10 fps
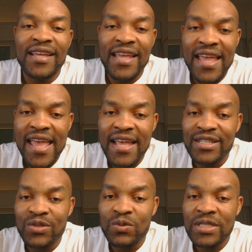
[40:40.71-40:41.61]
A,
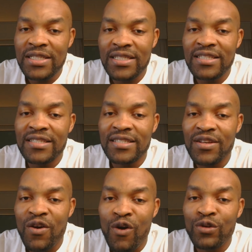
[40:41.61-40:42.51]
2 seasons
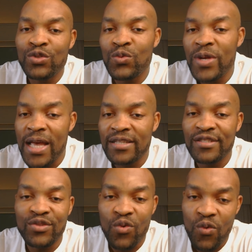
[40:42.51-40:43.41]
or 2 years?
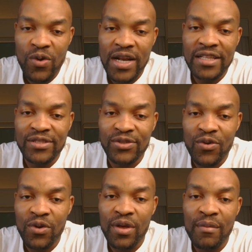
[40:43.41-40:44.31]
No, that's
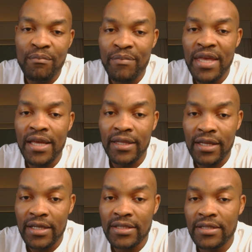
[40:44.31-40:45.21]
wrong. B,
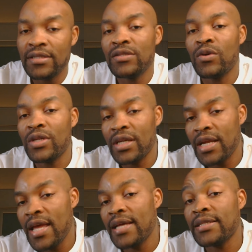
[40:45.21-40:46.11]
3 seasons or 3
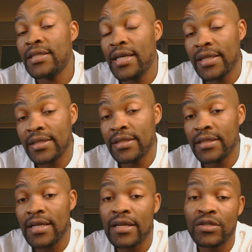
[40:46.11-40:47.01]
years? Yes,
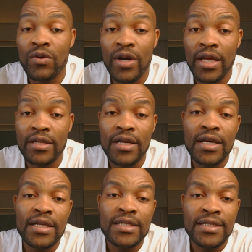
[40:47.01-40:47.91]
that is correct.
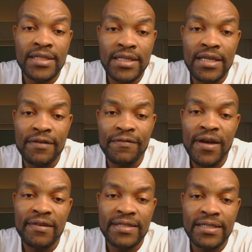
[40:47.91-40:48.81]
C,
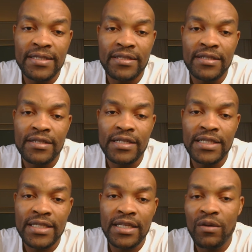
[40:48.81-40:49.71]
5 seasons.
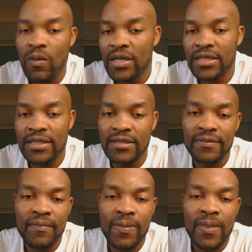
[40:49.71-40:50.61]
D, 1 season.
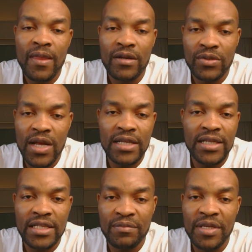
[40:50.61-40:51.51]
So the answer
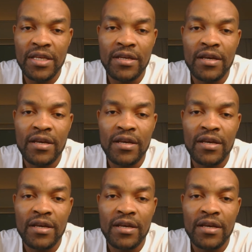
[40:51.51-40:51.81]
is B.